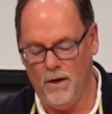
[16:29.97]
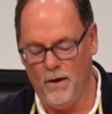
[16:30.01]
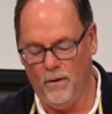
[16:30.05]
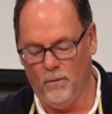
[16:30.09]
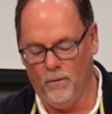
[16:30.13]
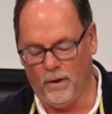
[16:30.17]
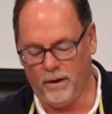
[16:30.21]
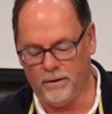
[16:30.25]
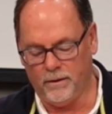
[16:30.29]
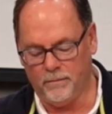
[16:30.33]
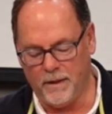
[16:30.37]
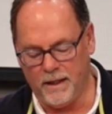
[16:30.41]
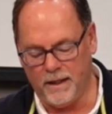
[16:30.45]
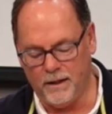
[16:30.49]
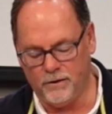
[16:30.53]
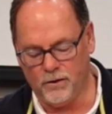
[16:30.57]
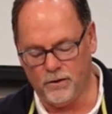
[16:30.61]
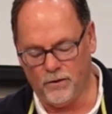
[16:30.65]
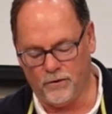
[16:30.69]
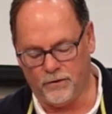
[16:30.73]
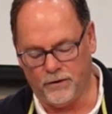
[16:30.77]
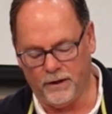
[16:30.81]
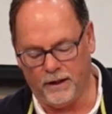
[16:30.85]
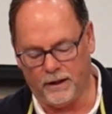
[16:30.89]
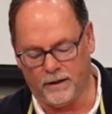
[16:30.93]
What made you
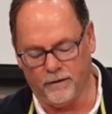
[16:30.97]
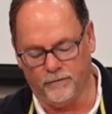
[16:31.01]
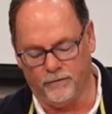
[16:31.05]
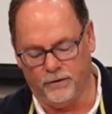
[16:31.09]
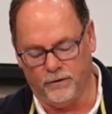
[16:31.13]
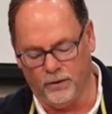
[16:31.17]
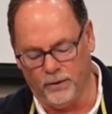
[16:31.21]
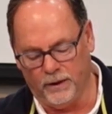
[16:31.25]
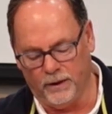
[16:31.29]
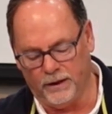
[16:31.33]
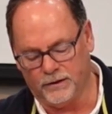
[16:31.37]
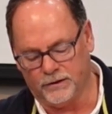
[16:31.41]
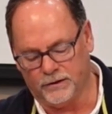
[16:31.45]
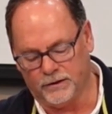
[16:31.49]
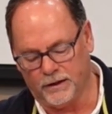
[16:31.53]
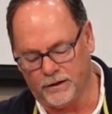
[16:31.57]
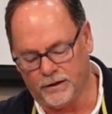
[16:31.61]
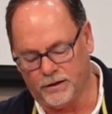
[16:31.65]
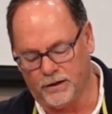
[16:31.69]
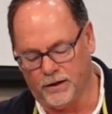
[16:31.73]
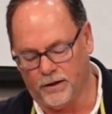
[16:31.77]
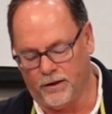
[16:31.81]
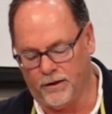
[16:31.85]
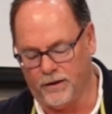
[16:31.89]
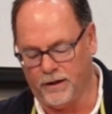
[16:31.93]
think of doing
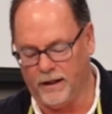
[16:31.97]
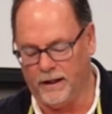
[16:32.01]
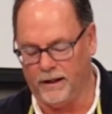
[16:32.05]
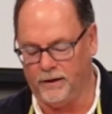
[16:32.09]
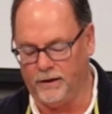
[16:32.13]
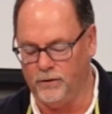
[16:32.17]
such a thing?